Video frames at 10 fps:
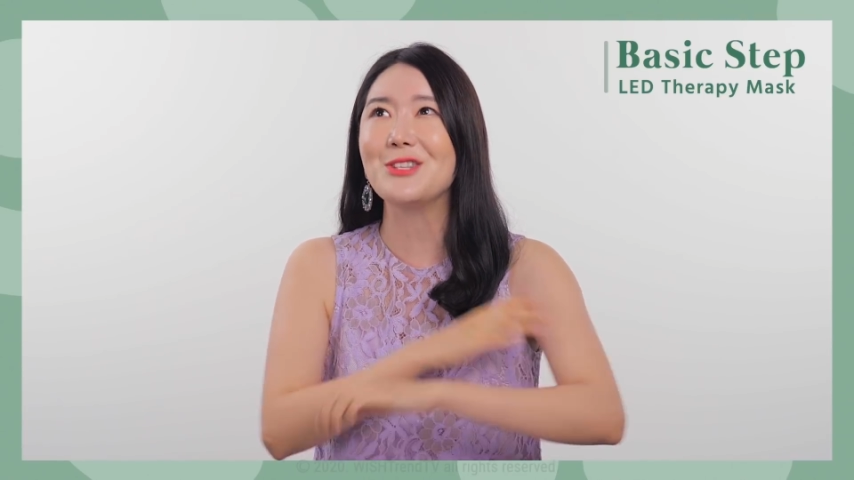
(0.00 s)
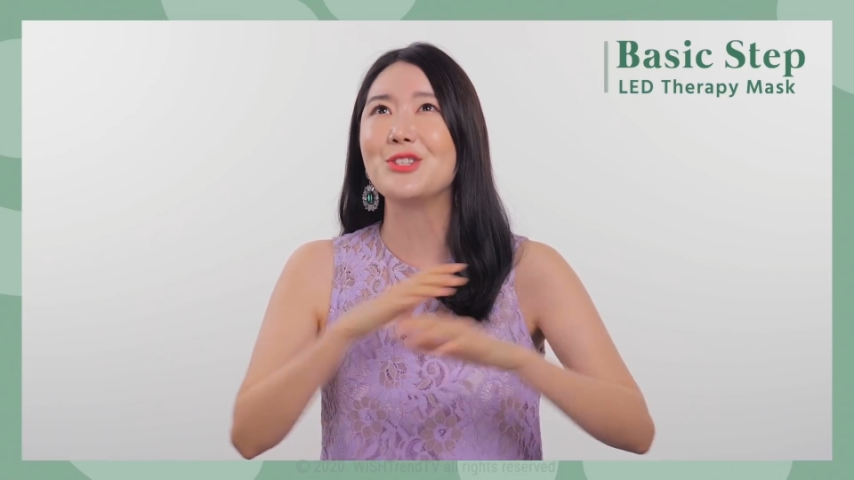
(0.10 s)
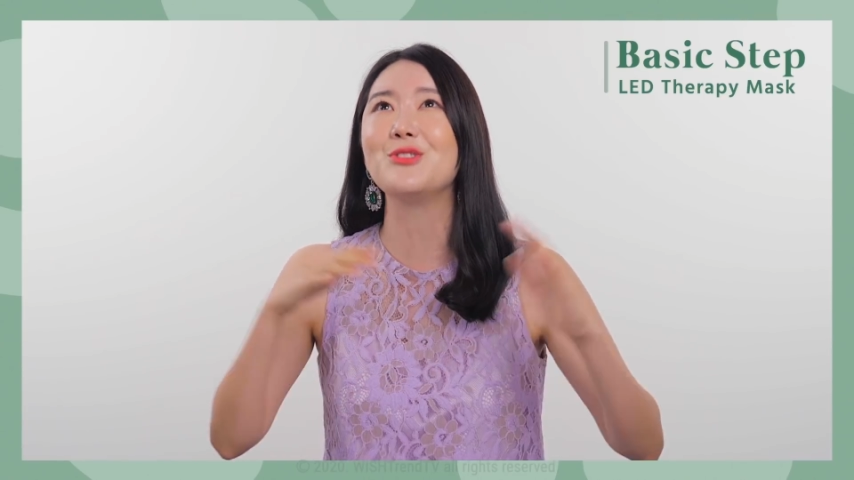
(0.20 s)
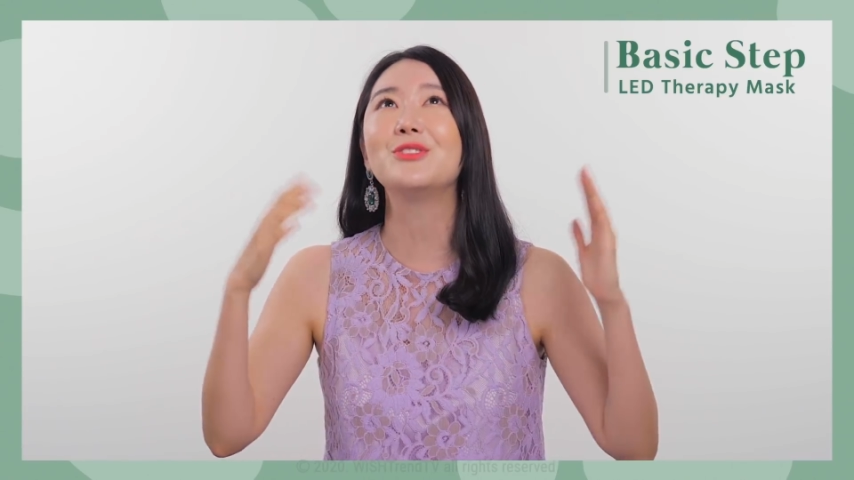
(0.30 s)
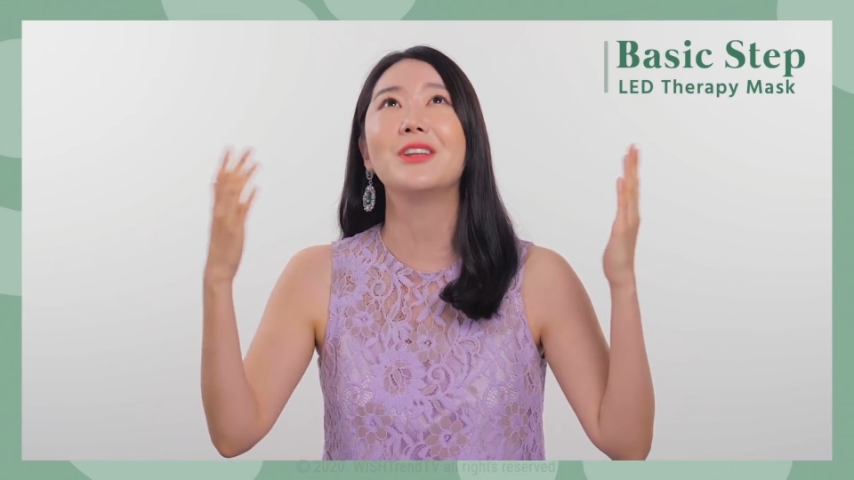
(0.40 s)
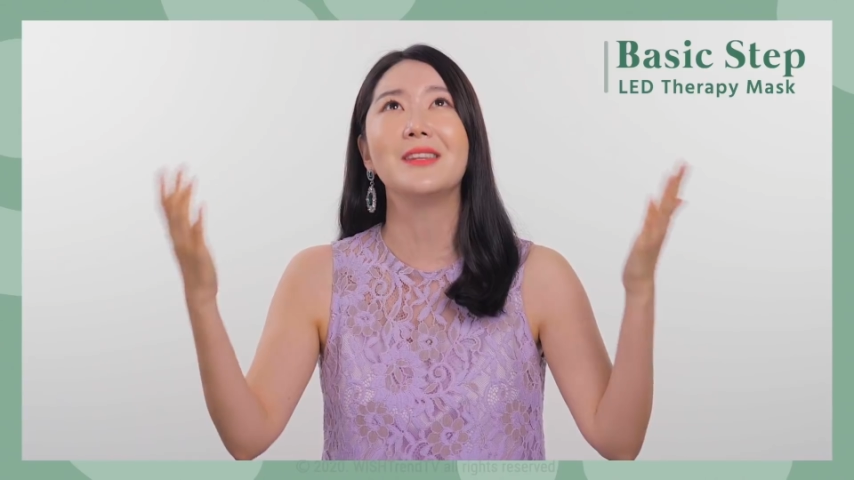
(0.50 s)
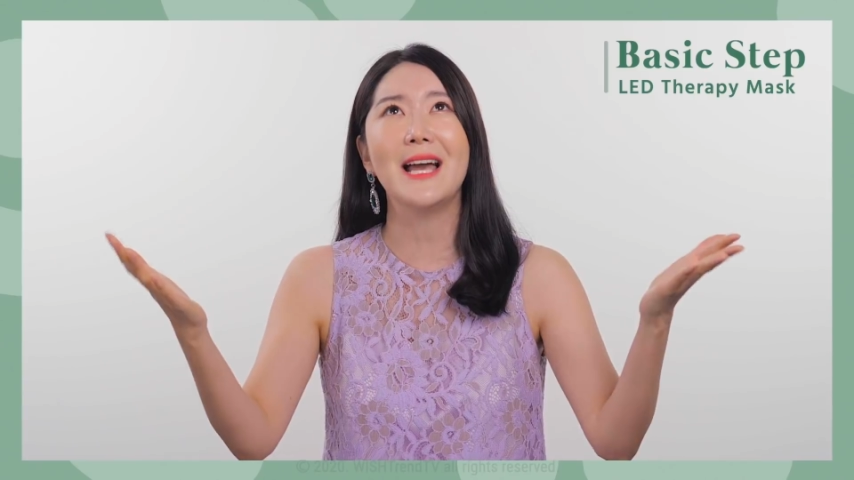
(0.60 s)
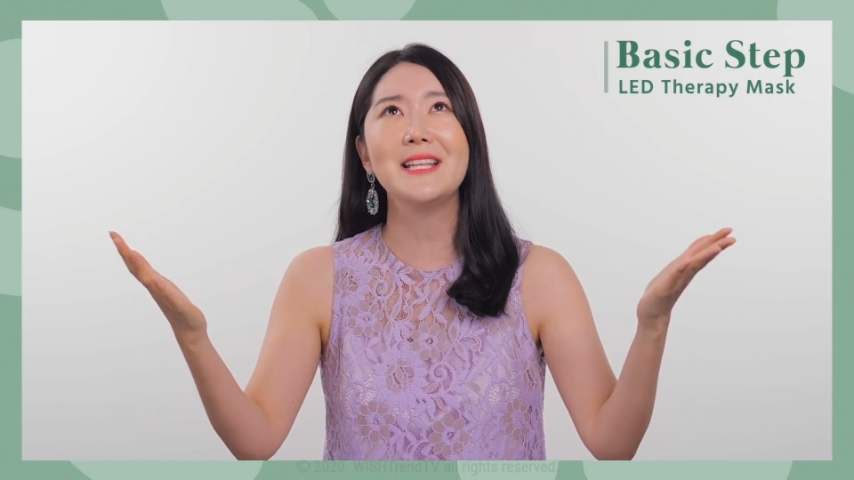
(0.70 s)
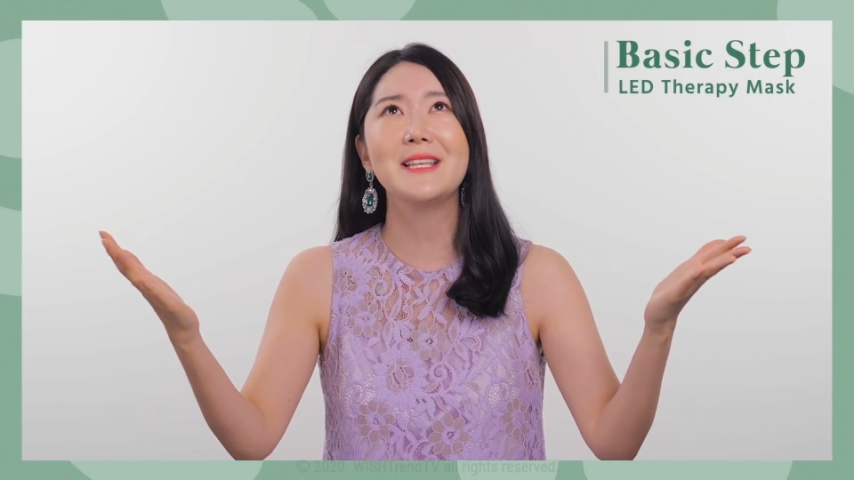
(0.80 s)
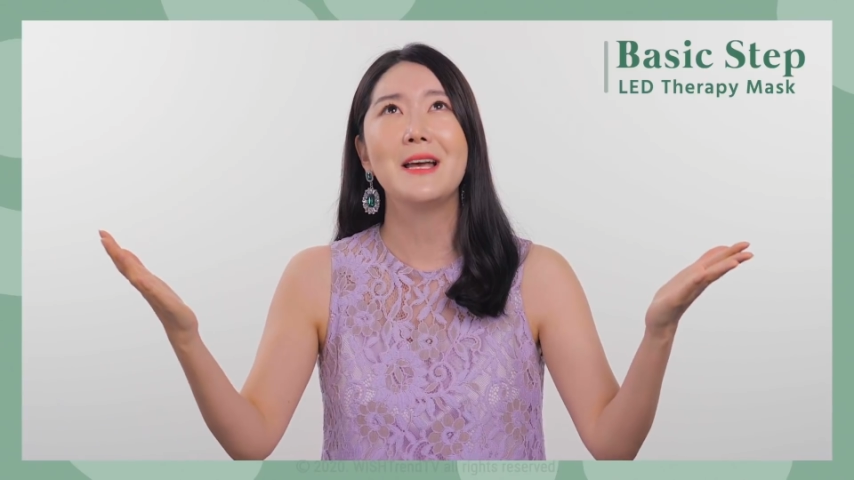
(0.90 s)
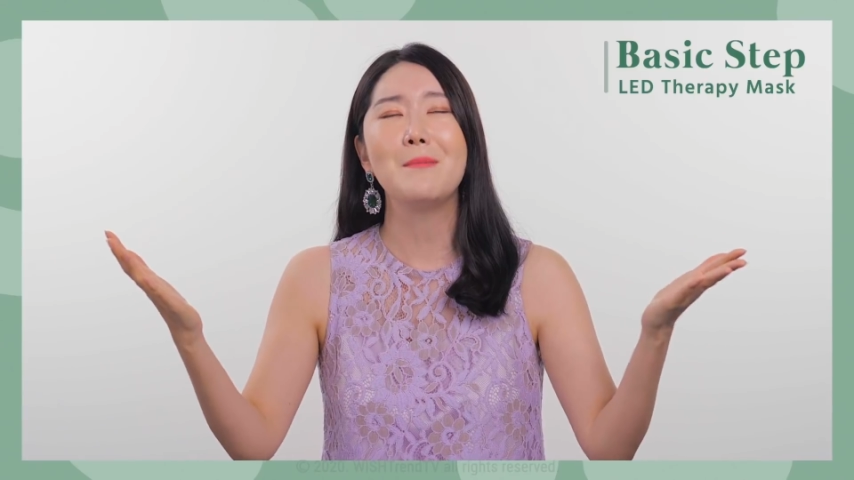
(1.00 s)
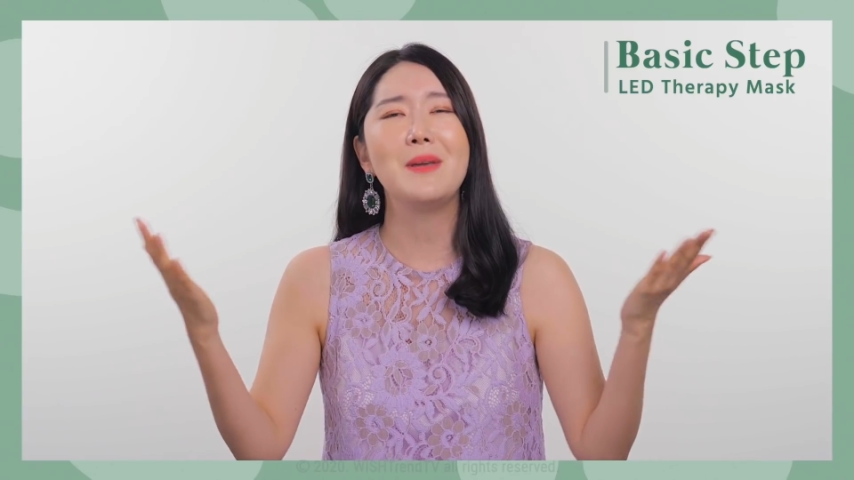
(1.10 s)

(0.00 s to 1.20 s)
to the lights